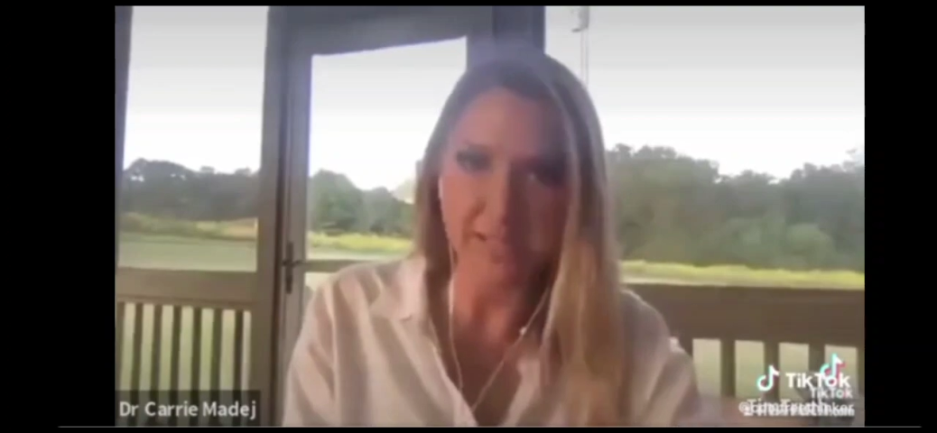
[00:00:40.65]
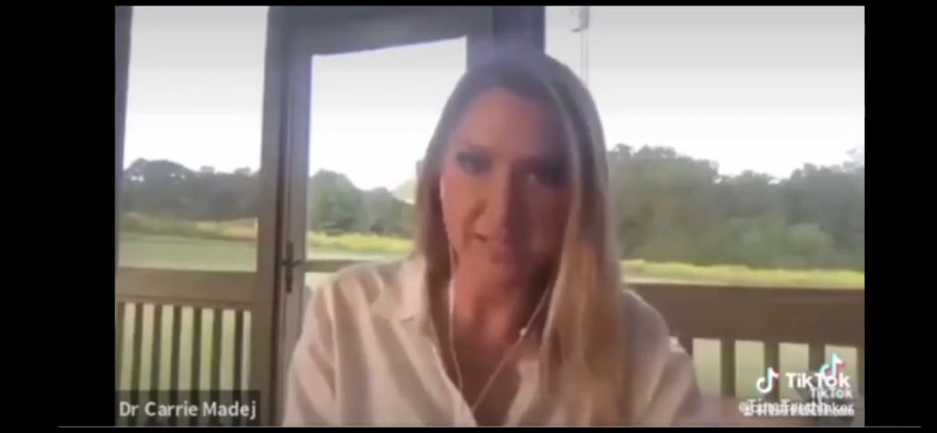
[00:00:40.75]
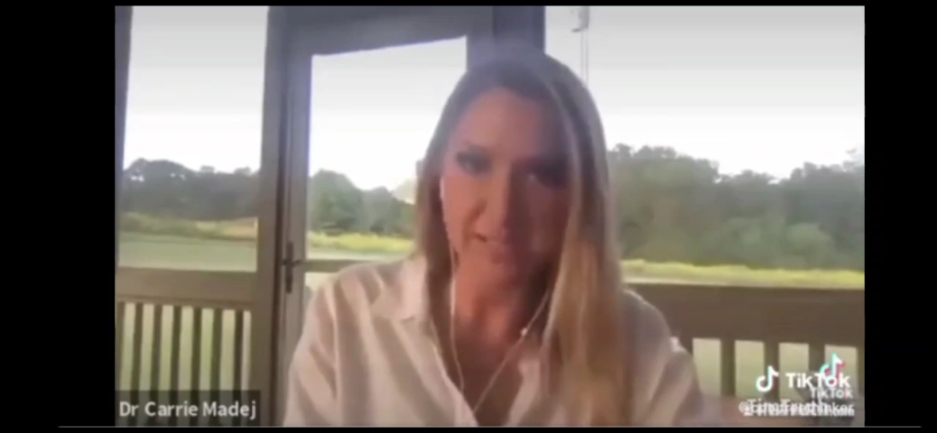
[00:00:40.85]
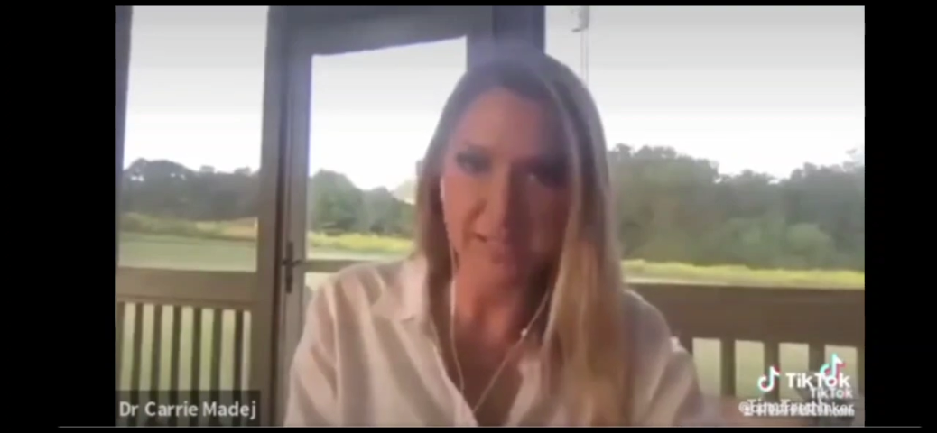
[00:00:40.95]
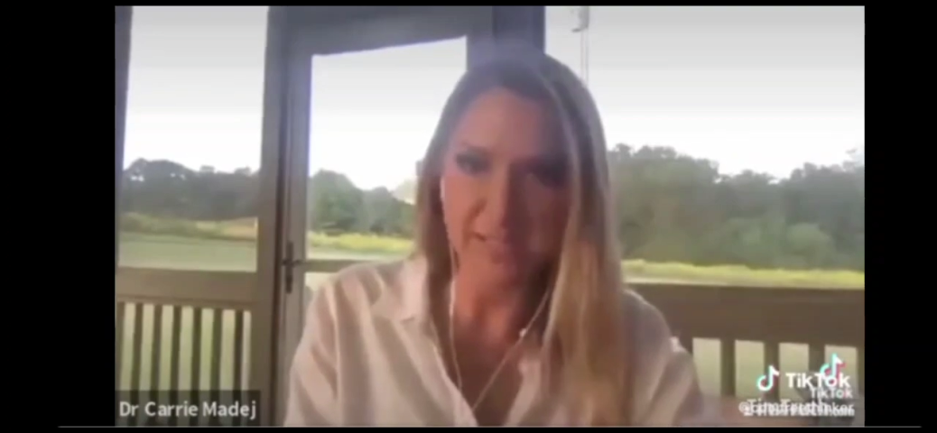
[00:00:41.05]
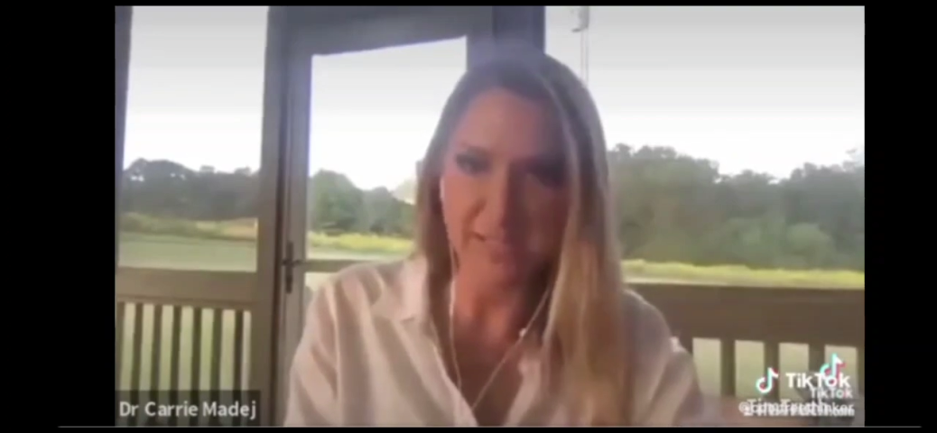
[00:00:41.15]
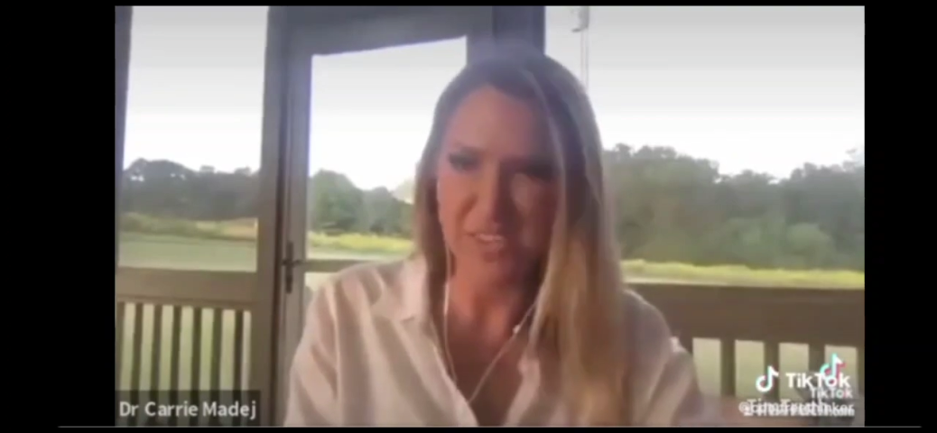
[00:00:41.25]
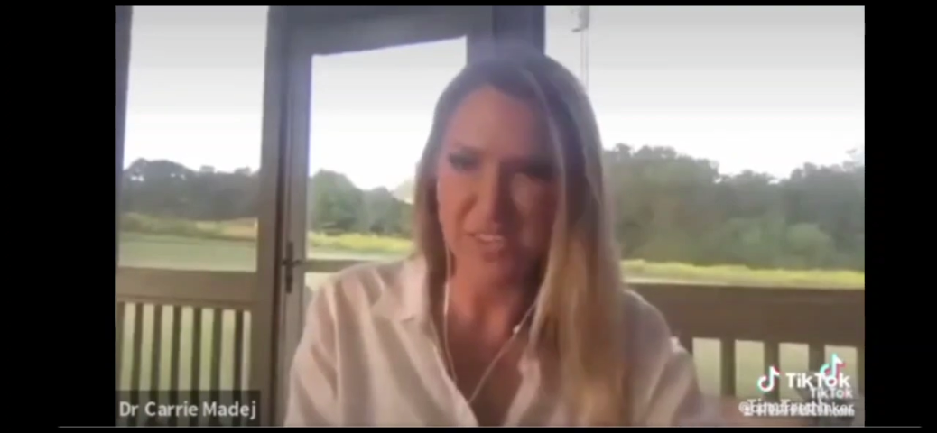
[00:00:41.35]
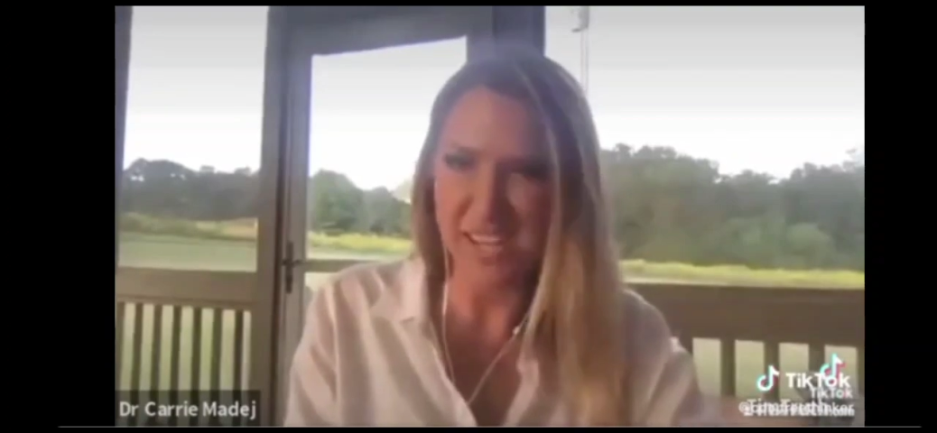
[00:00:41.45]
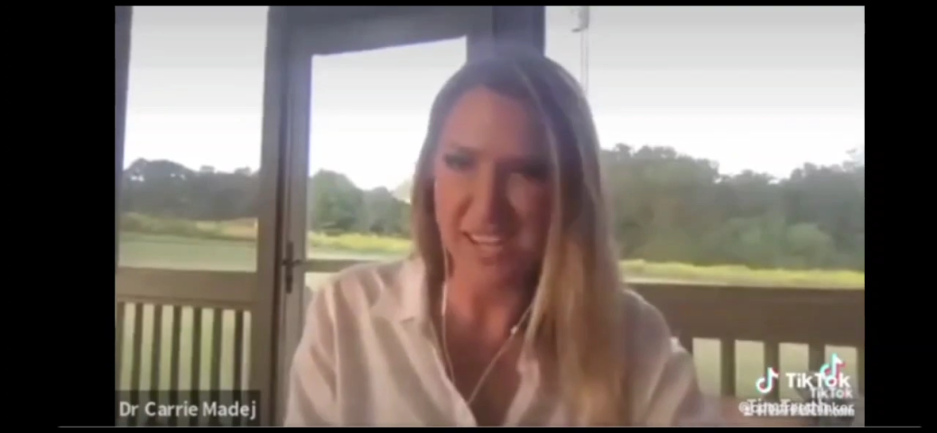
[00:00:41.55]
Have you heard of that?
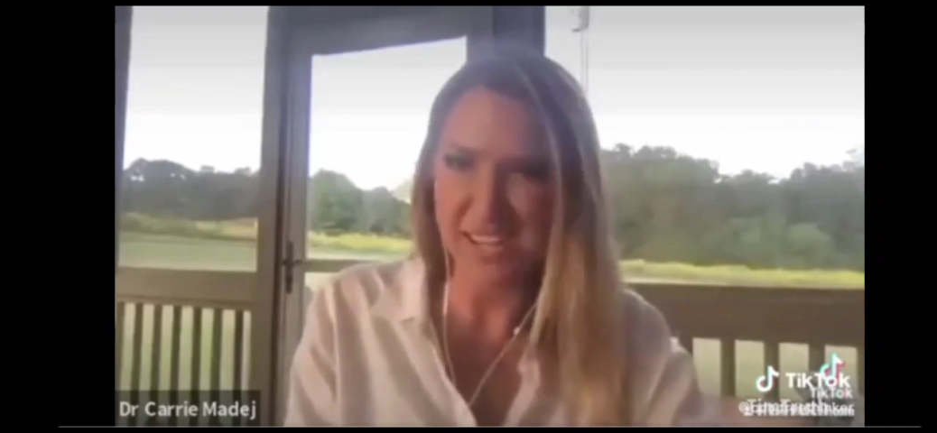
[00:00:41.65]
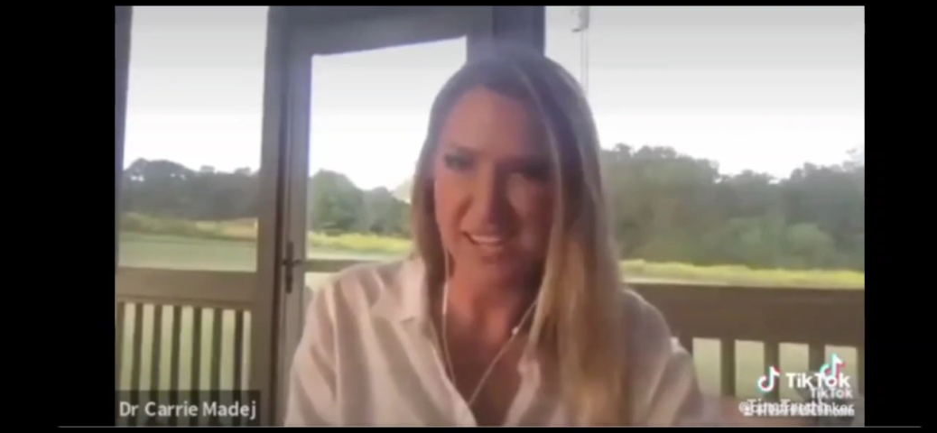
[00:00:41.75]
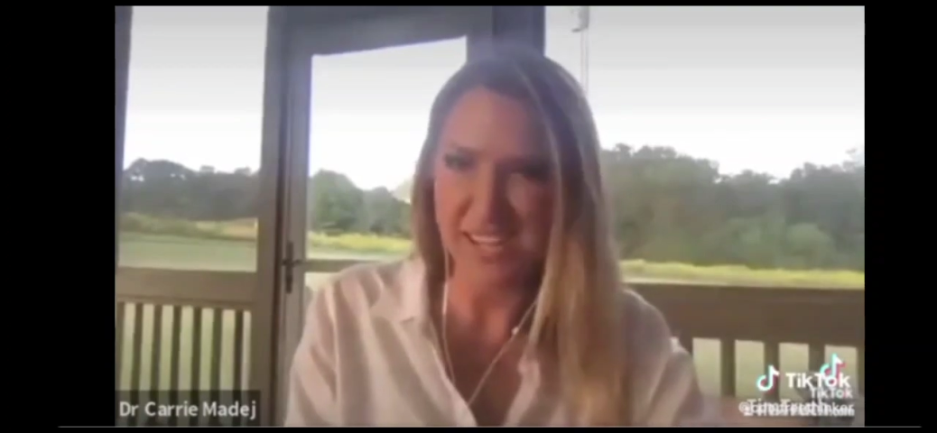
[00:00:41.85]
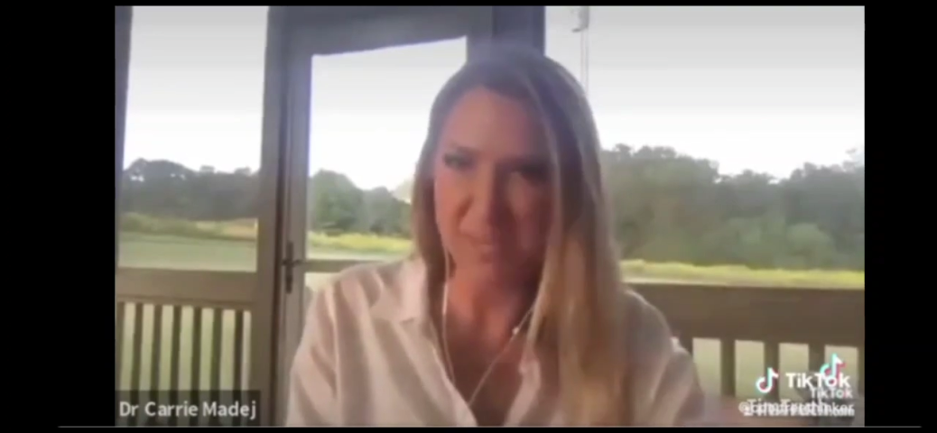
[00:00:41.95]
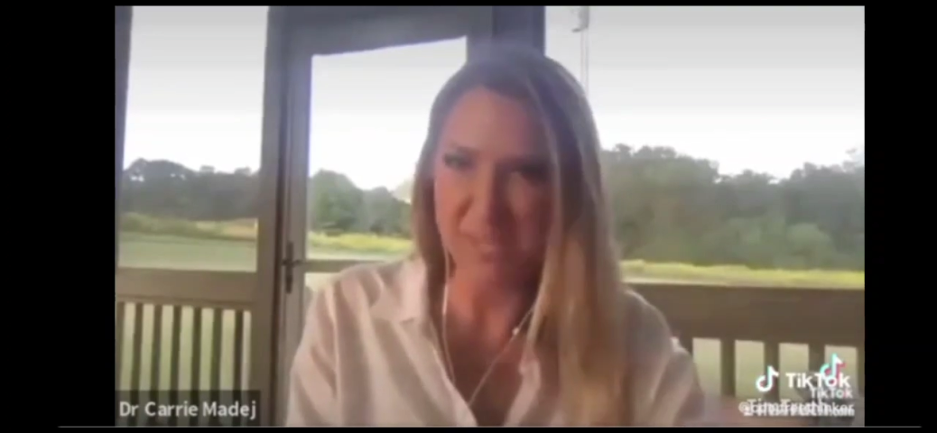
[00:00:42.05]
Anybody?